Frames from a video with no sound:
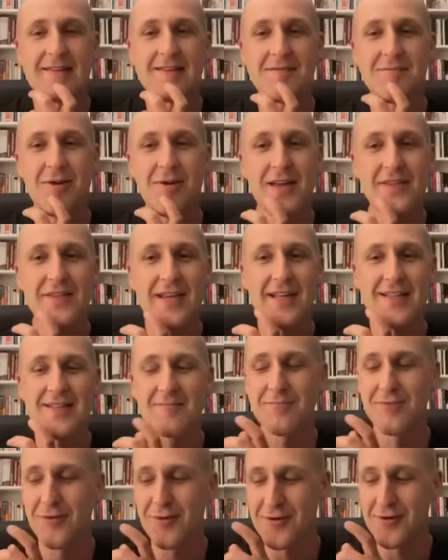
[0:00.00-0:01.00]
is where I think it's
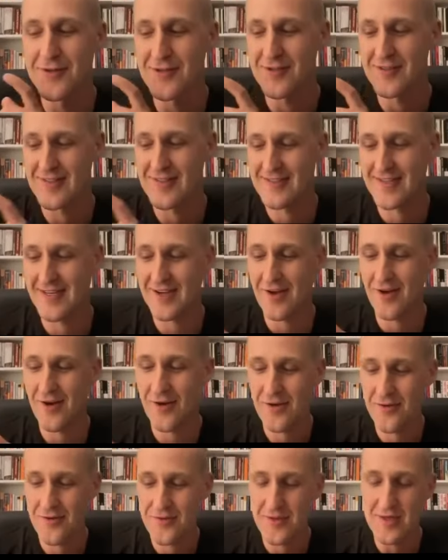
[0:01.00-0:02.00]
important, because it's like
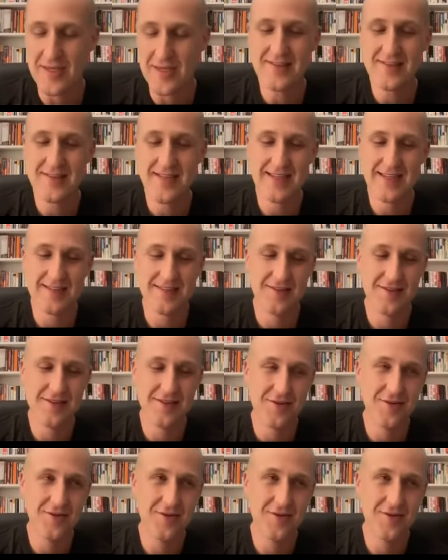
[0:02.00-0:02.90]
these things,